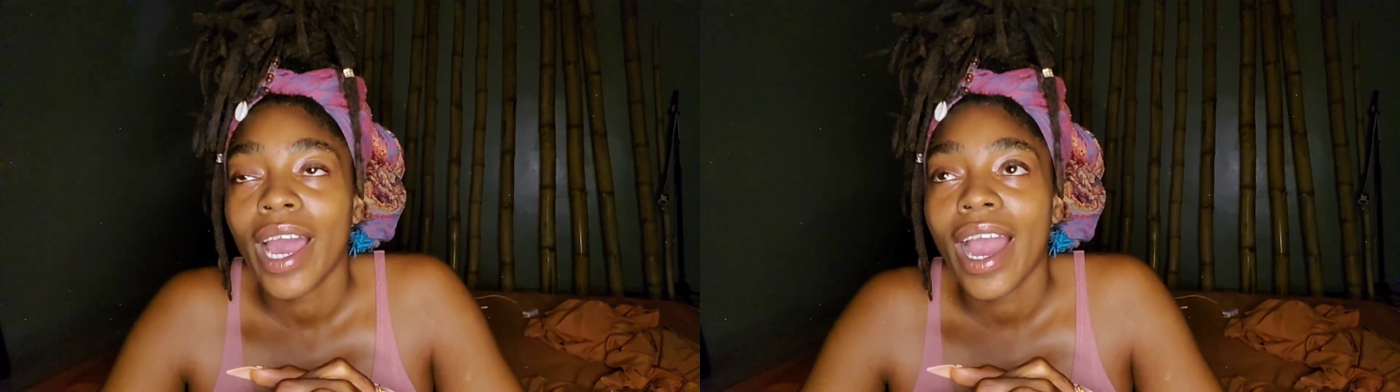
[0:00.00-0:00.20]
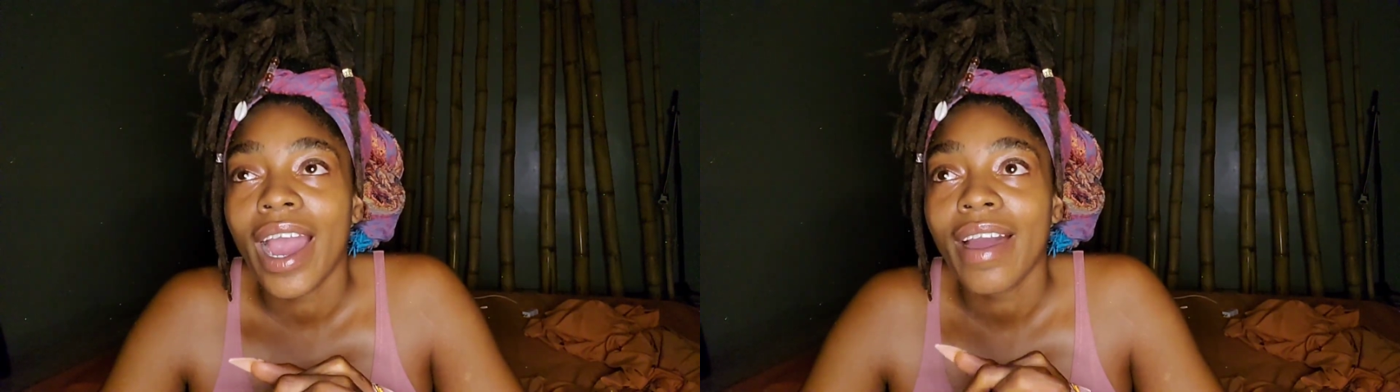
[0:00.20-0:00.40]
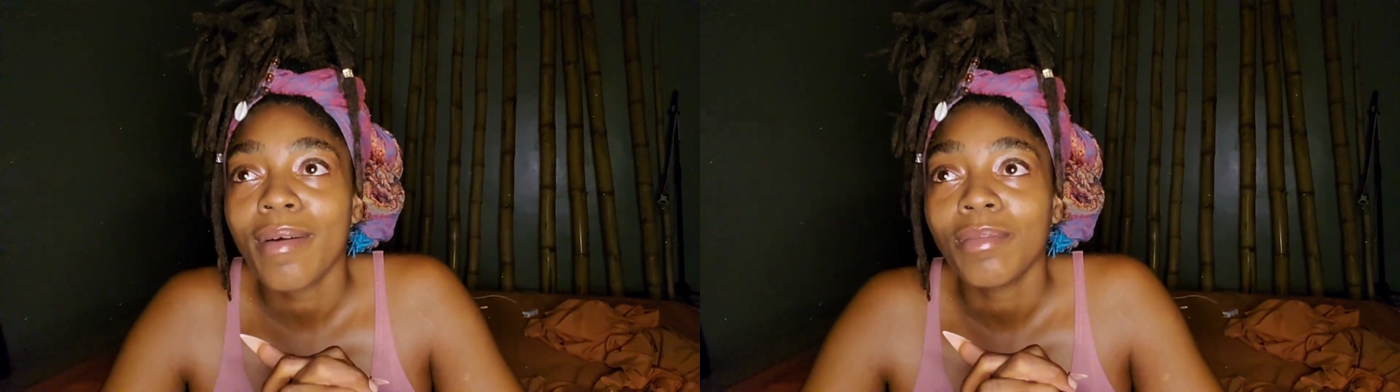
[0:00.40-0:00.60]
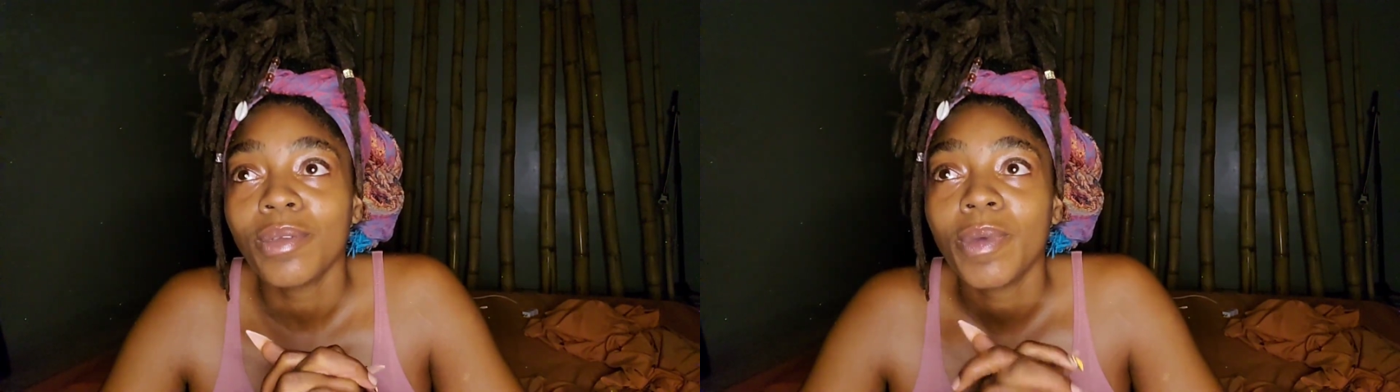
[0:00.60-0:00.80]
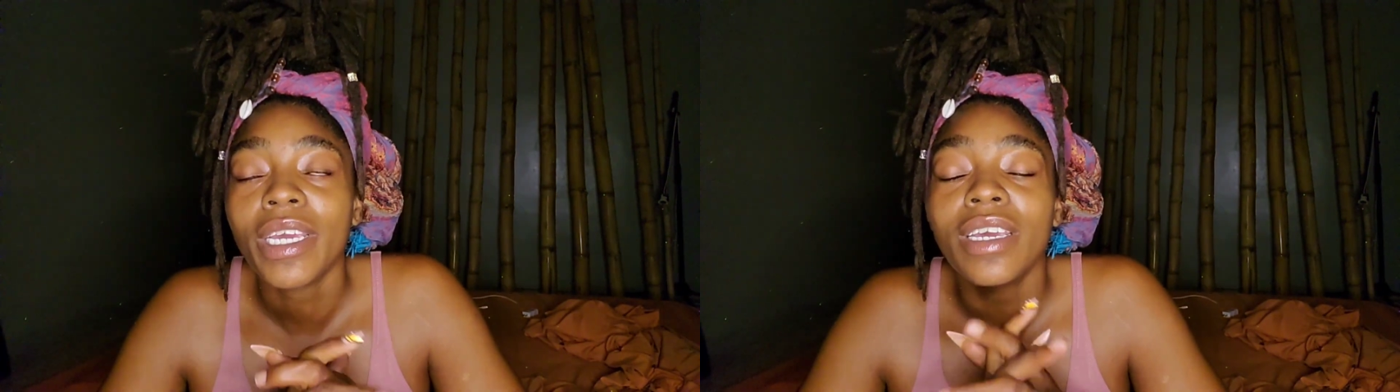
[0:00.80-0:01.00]
I'm
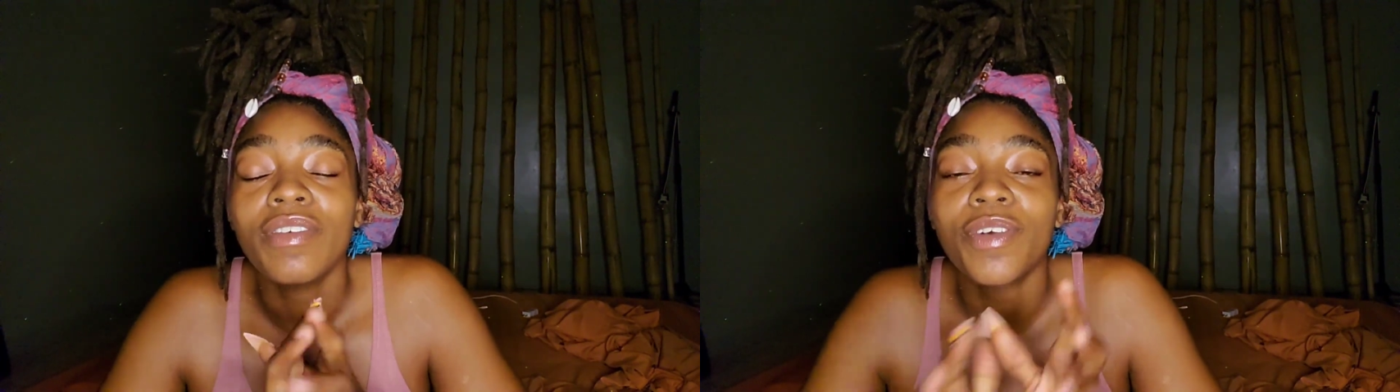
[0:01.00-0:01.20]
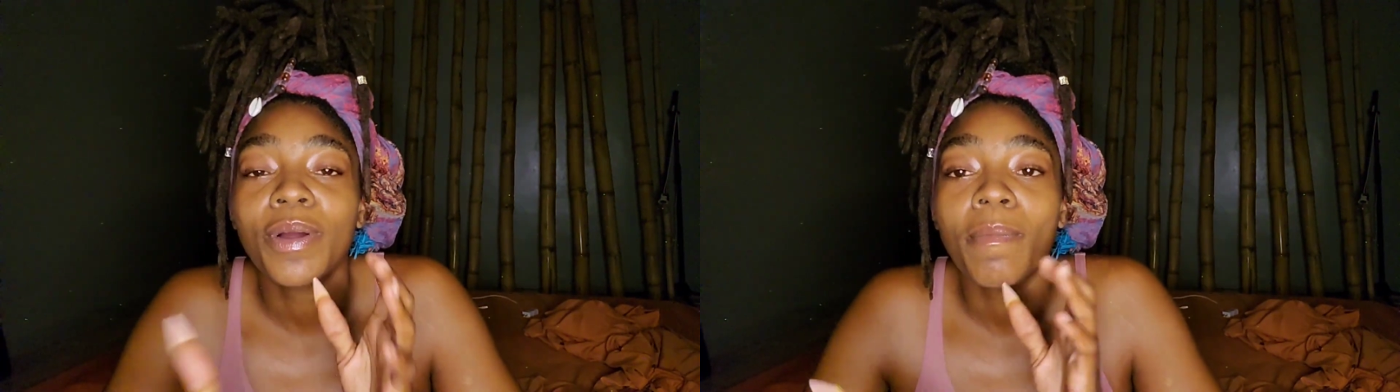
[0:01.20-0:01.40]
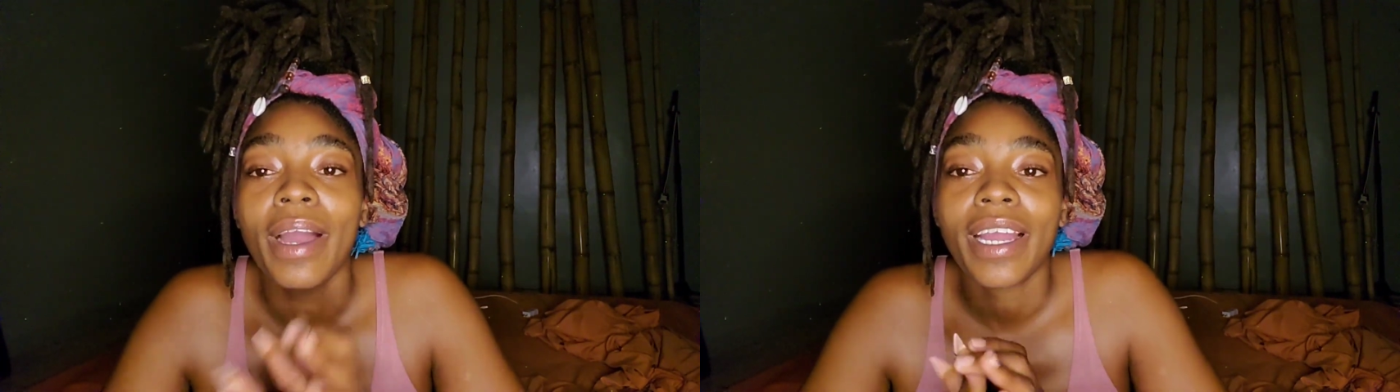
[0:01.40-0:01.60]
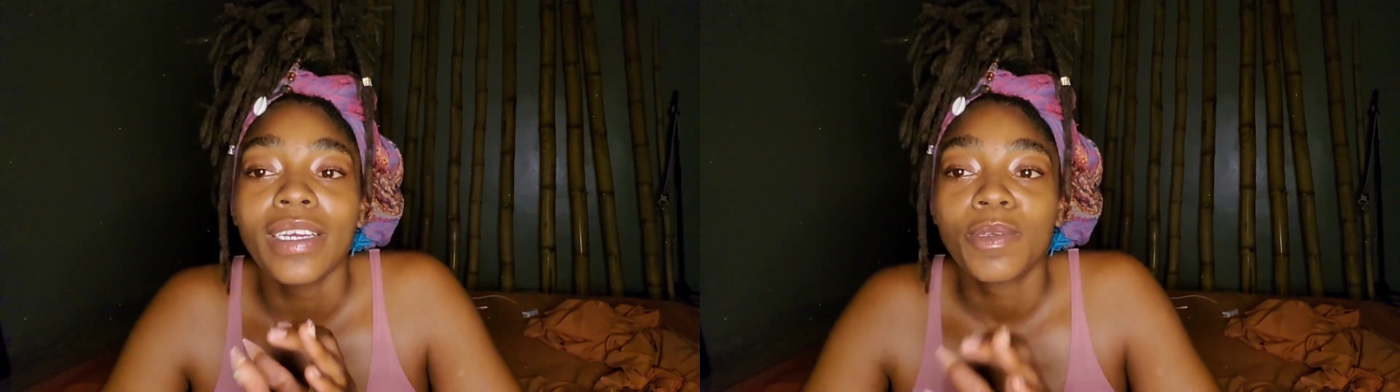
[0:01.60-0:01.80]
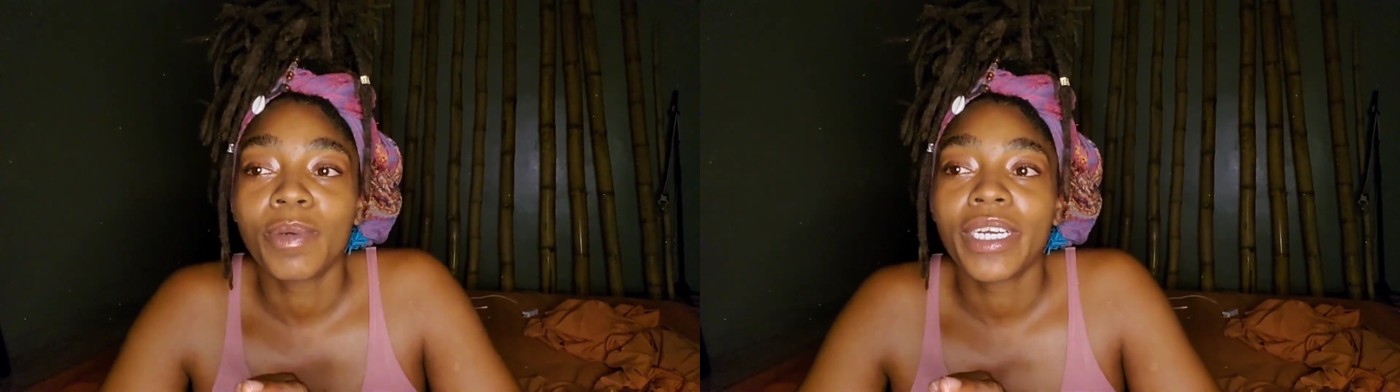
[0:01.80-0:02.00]
speaking from my
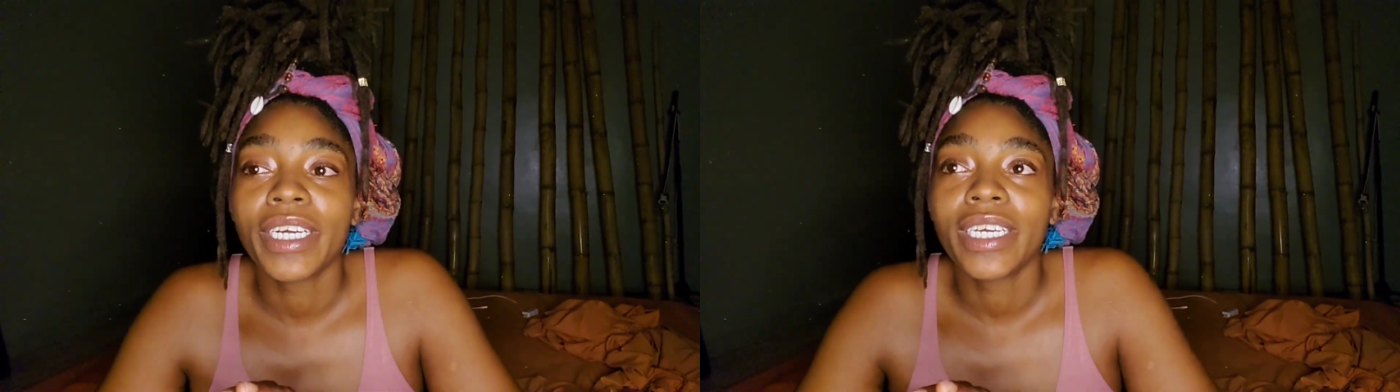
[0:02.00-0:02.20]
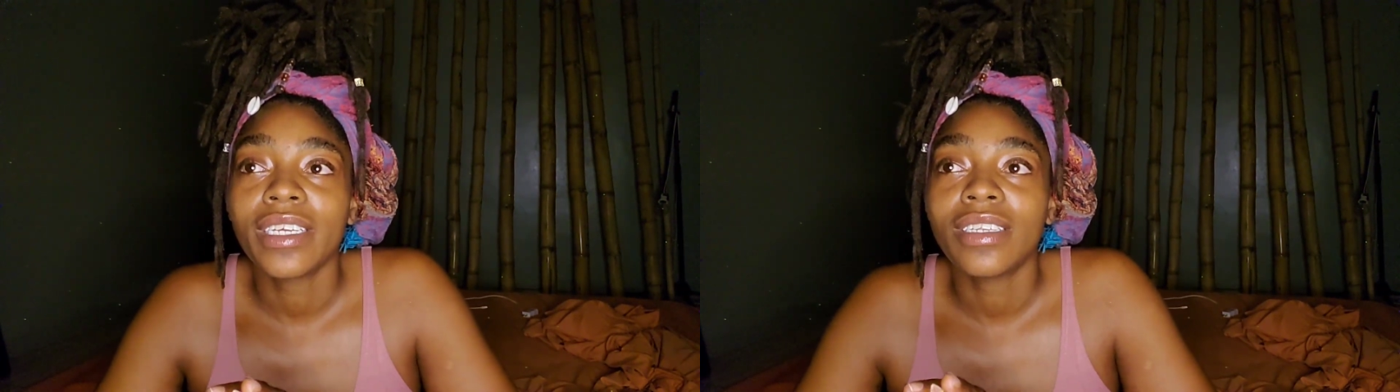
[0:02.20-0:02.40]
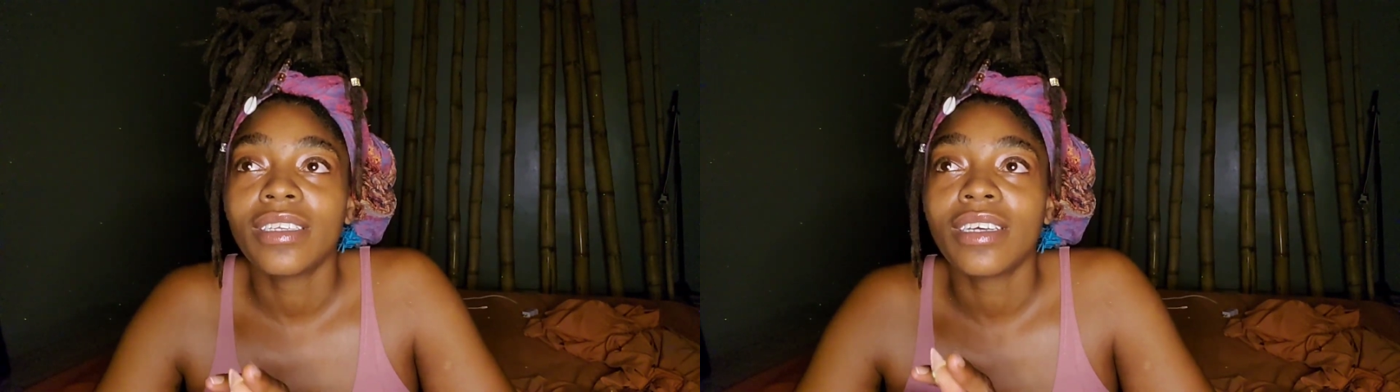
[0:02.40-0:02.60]
experience